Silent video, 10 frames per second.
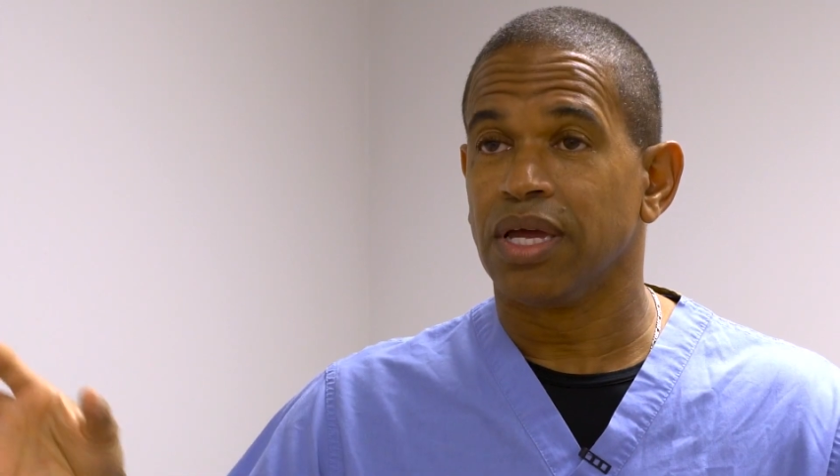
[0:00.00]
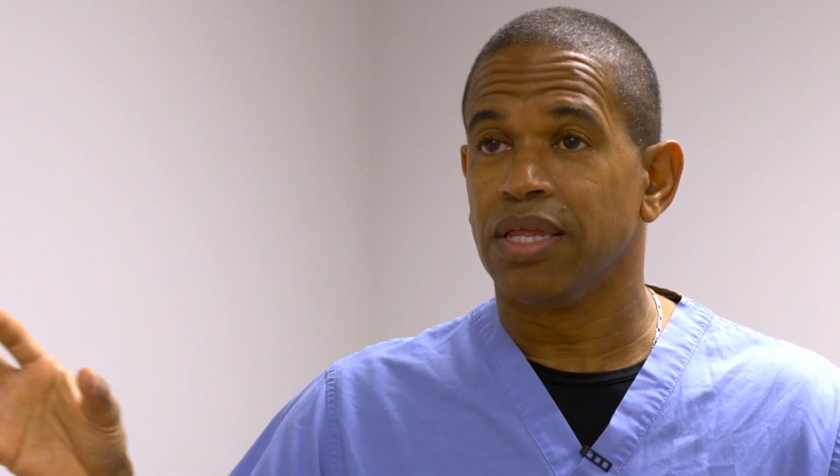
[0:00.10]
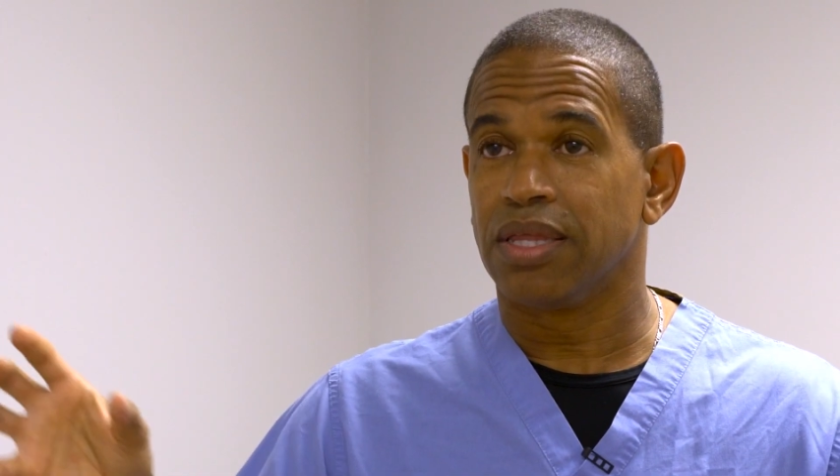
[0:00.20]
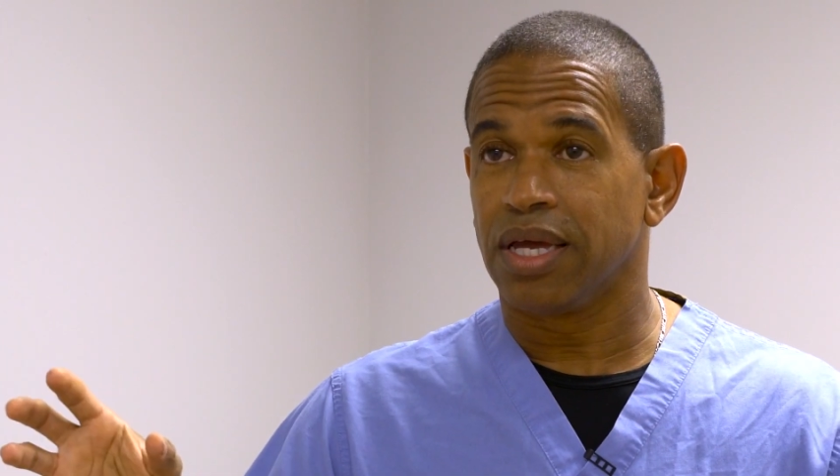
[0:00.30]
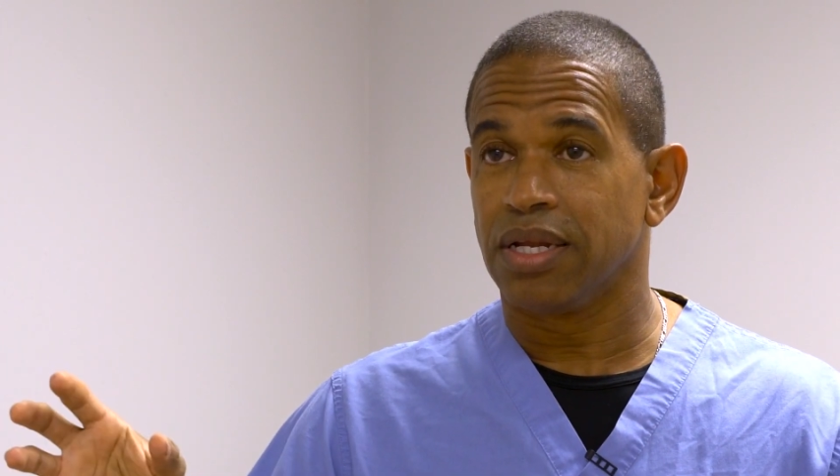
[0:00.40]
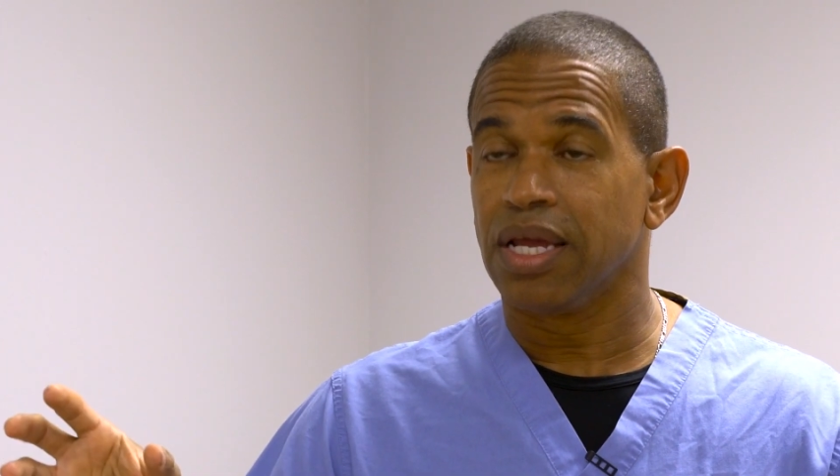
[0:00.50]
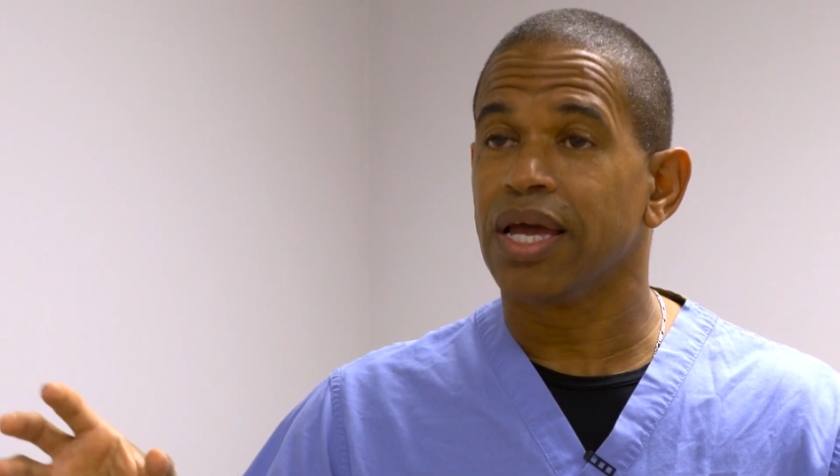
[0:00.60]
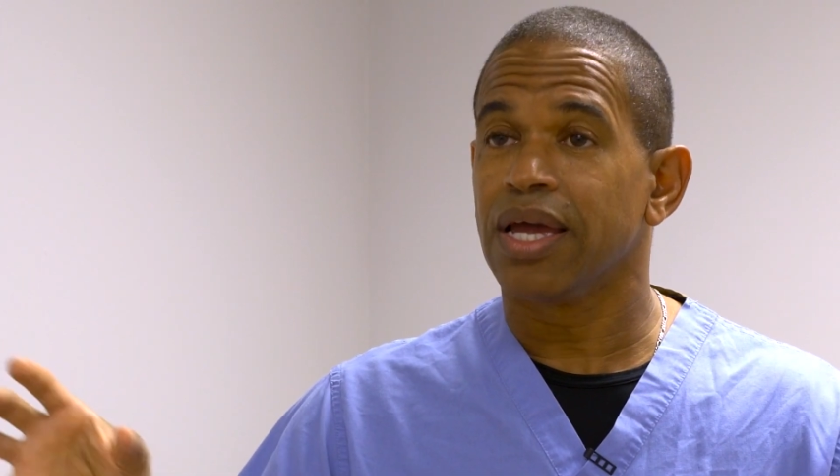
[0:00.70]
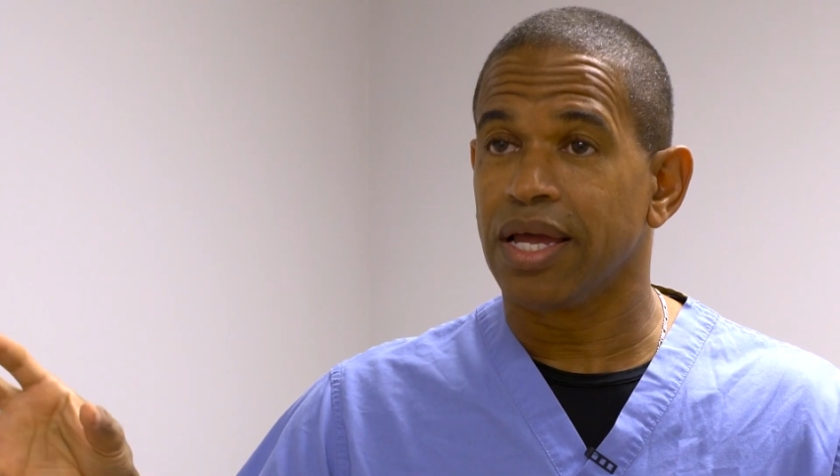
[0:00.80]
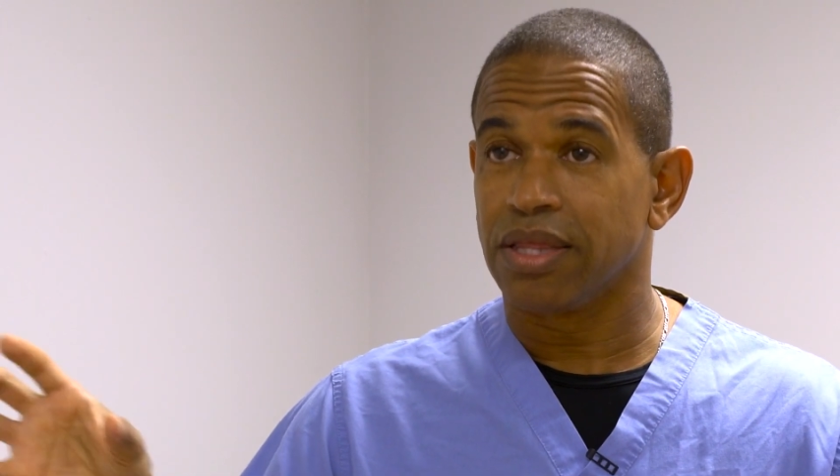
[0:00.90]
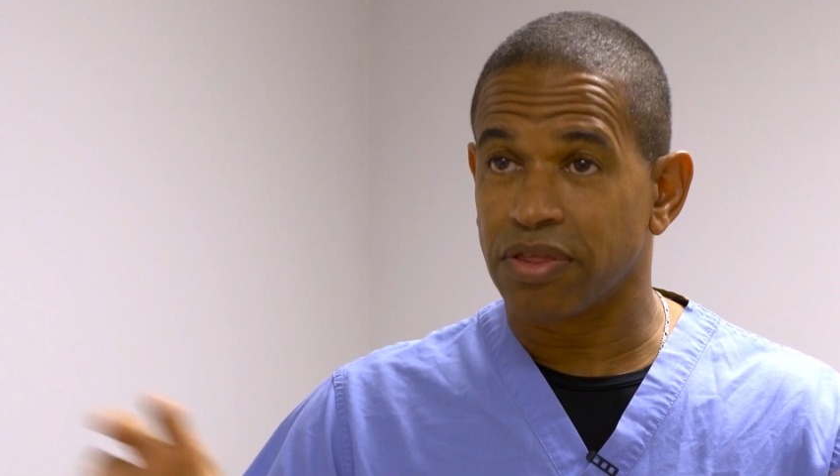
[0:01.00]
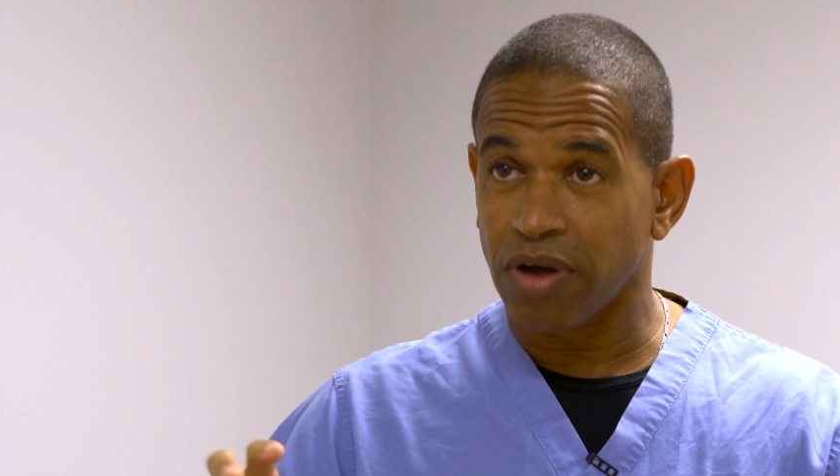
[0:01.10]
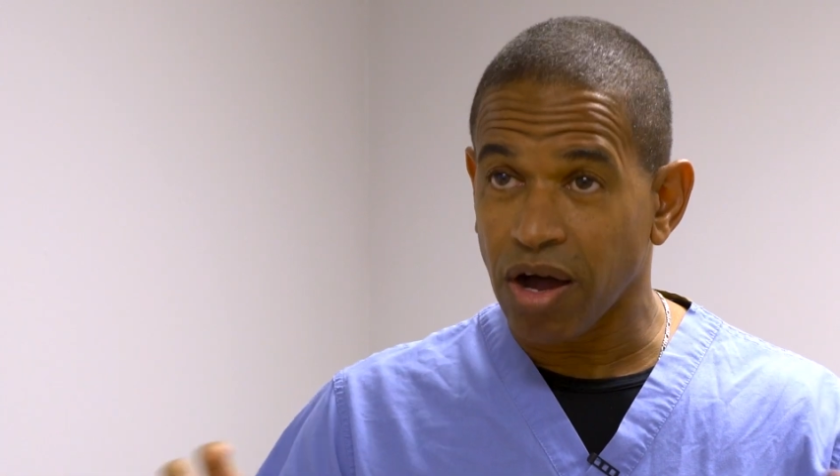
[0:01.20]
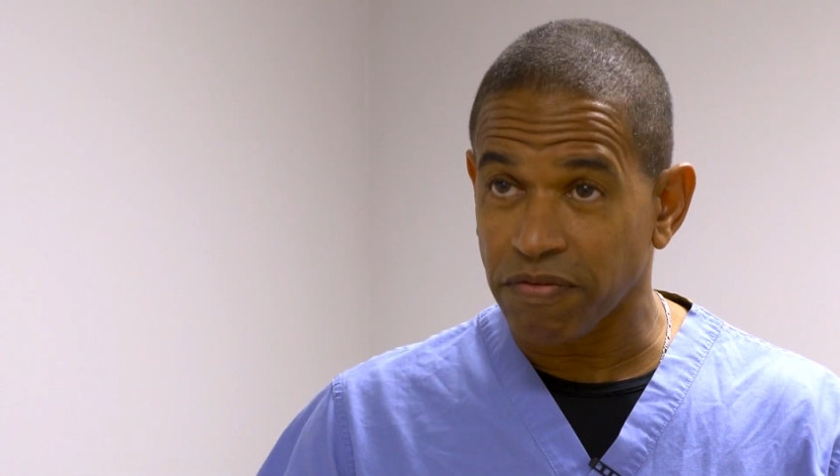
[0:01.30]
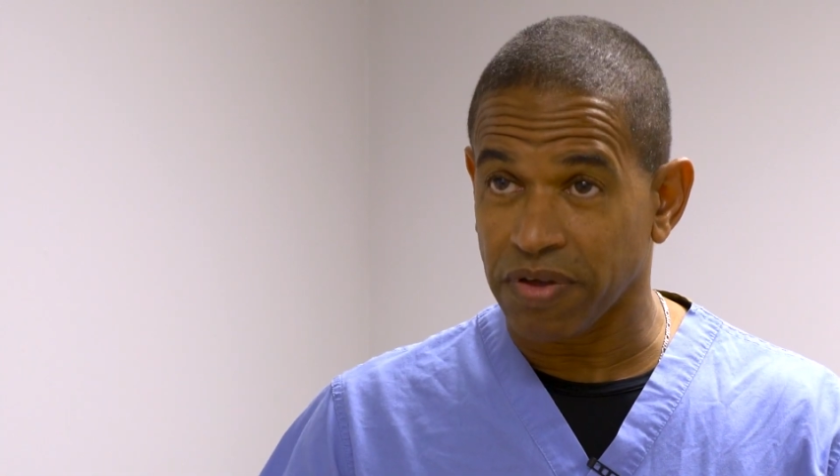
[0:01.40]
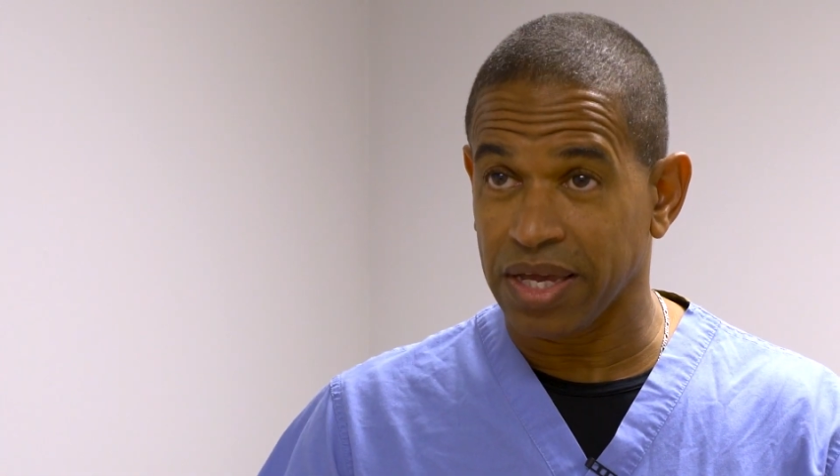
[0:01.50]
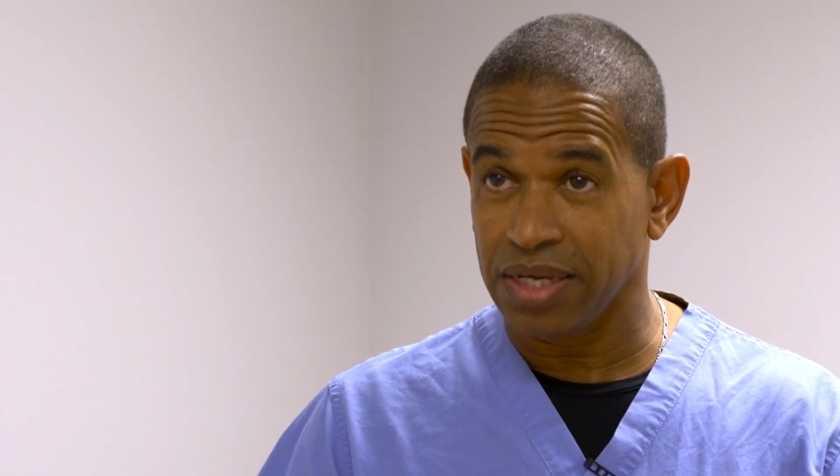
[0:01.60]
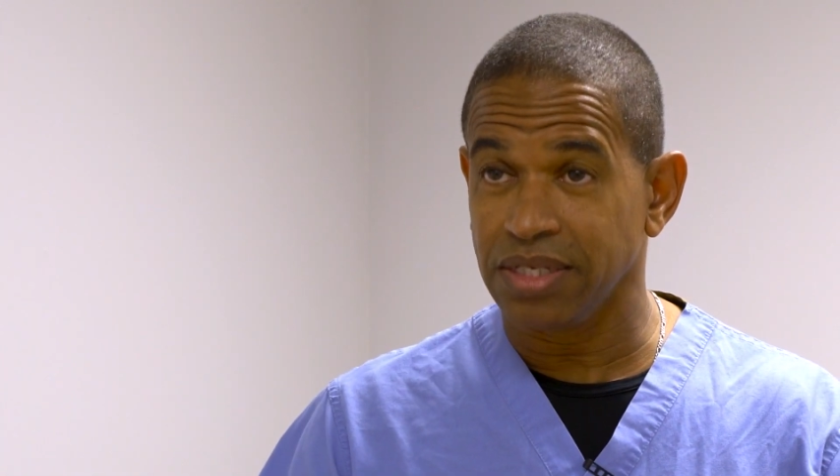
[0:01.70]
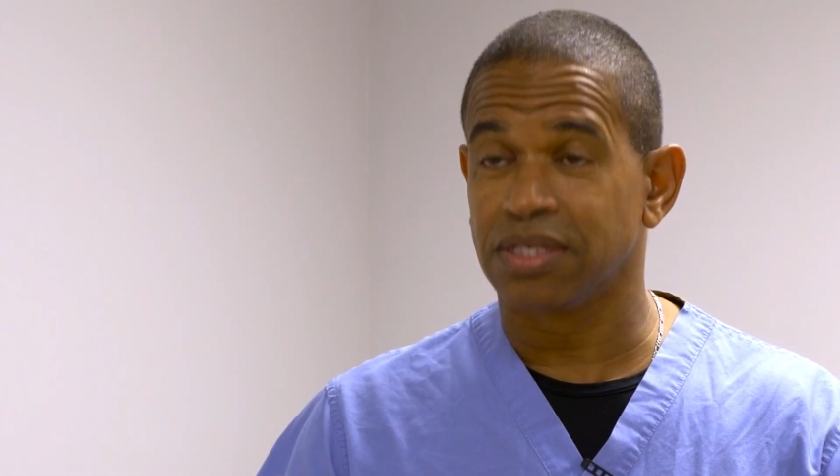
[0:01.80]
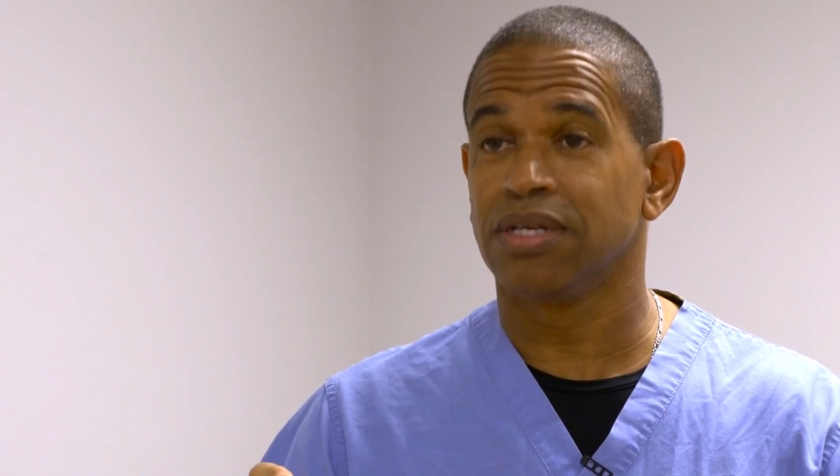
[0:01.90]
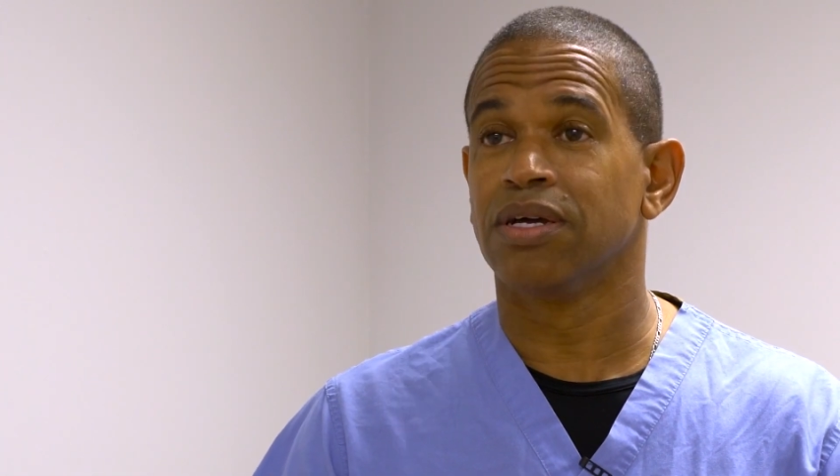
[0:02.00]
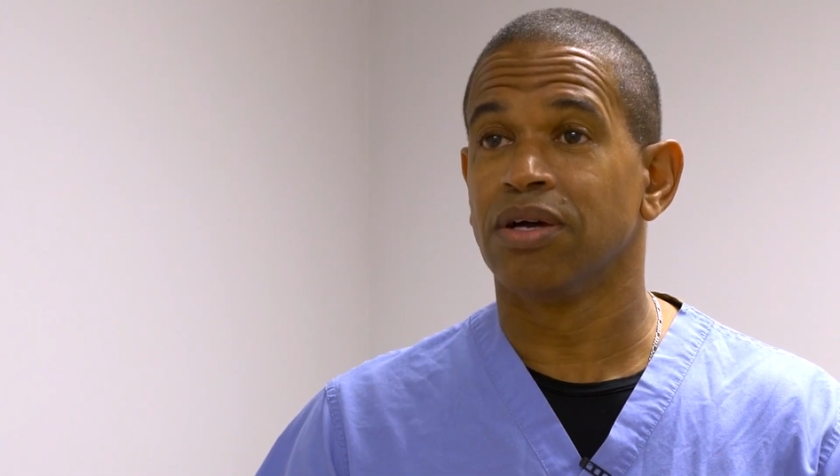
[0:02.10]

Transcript: And then in the thaw phase,